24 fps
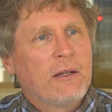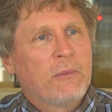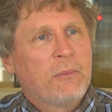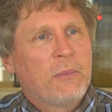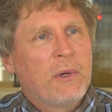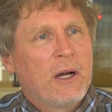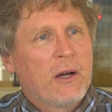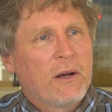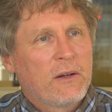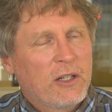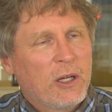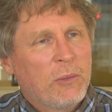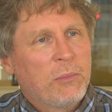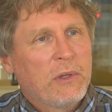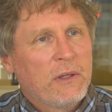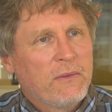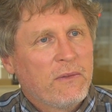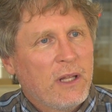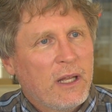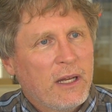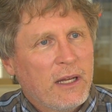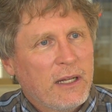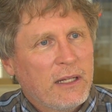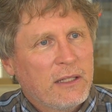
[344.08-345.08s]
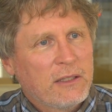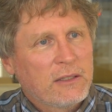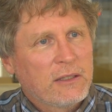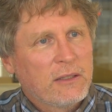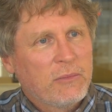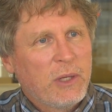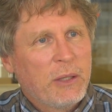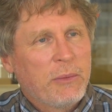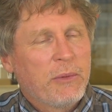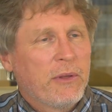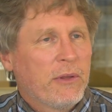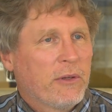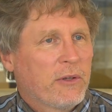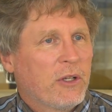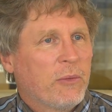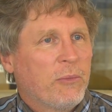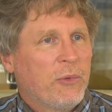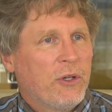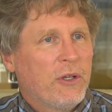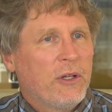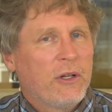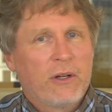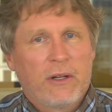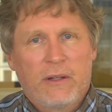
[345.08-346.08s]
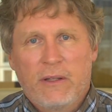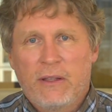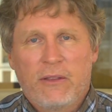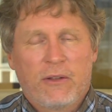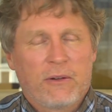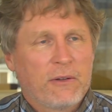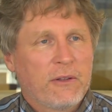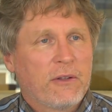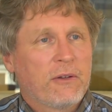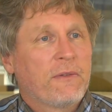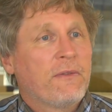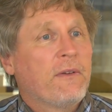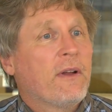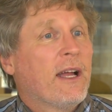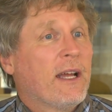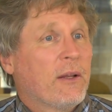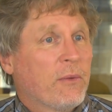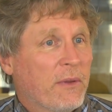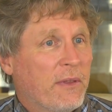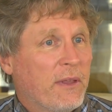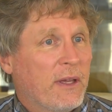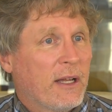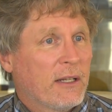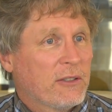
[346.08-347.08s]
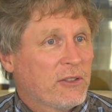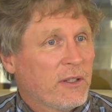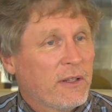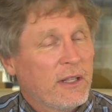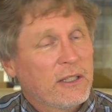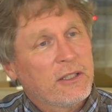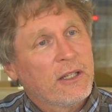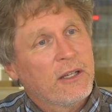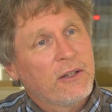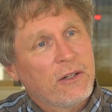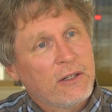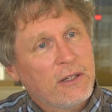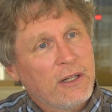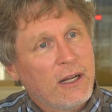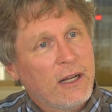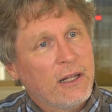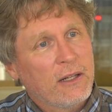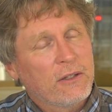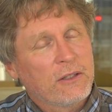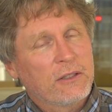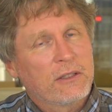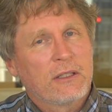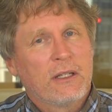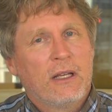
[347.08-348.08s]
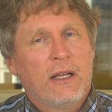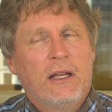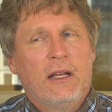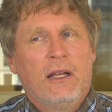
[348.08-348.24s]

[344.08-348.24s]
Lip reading: power a couple of lights, and maybe their computer, and they're fine with that. So that's $100.